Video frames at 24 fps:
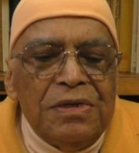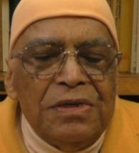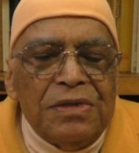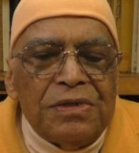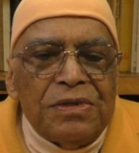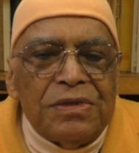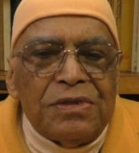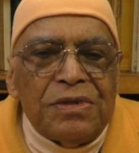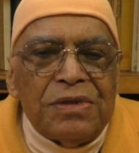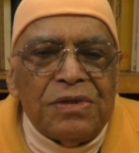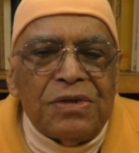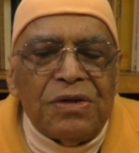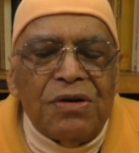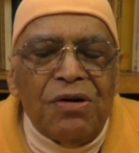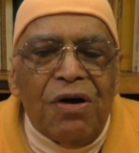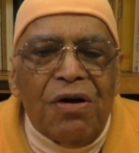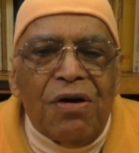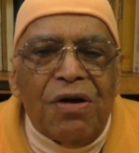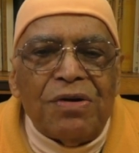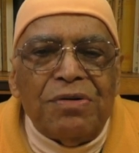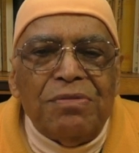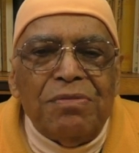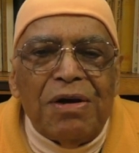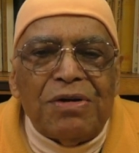So
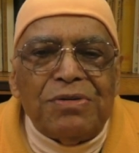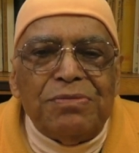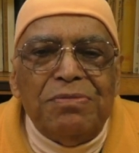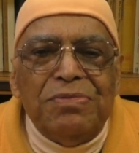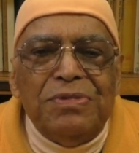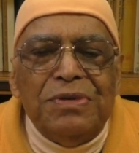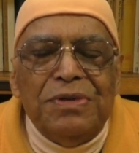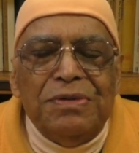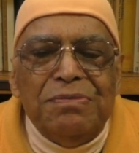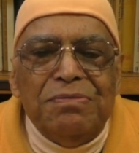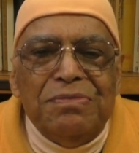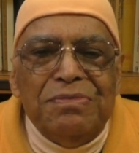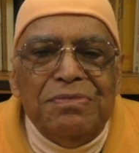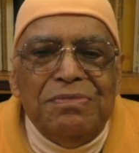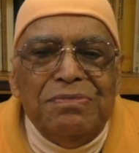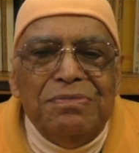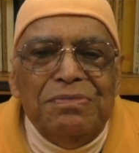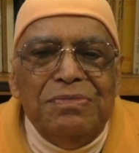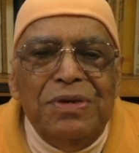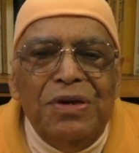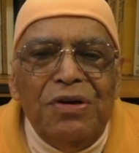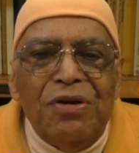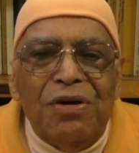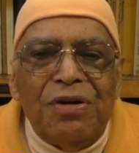God must be
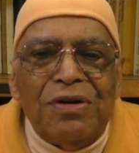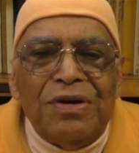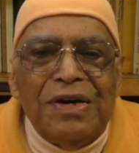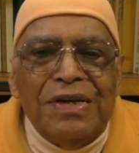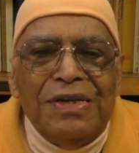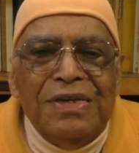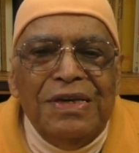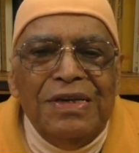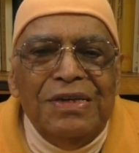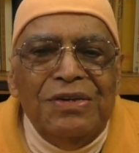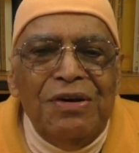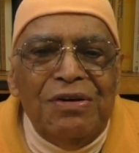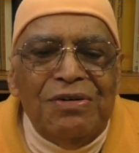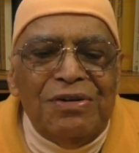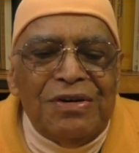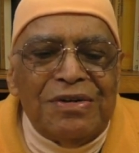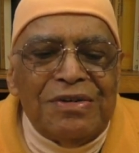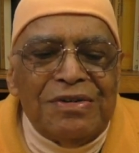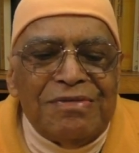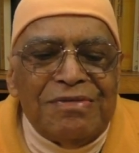beyond ego,